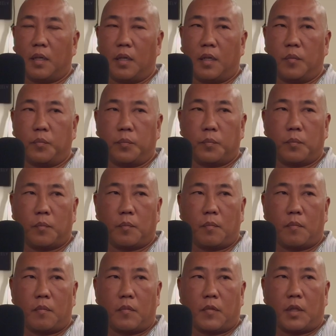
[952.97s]
Um,
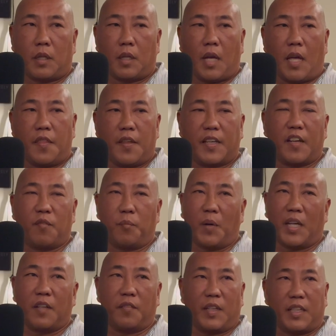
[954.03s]
I think I
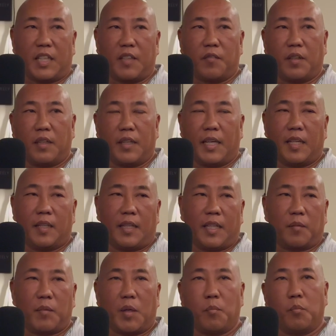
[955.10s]
might have like even let
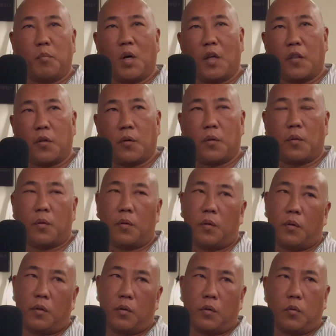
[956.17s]
like my mother
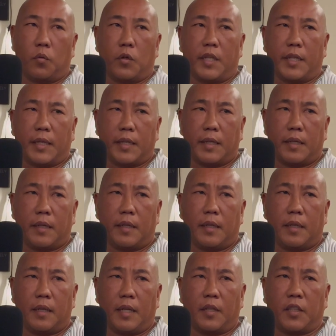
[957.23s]
read it,
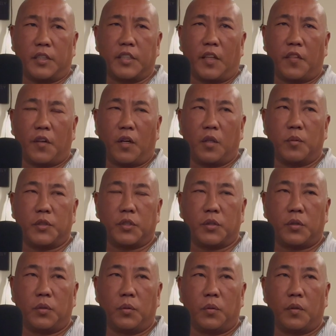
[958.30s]
and because I thought it was a
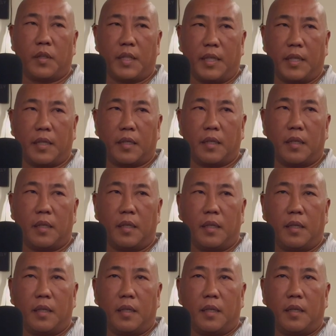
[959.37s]
cool thing,
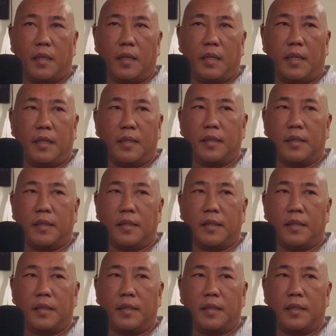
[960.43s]
and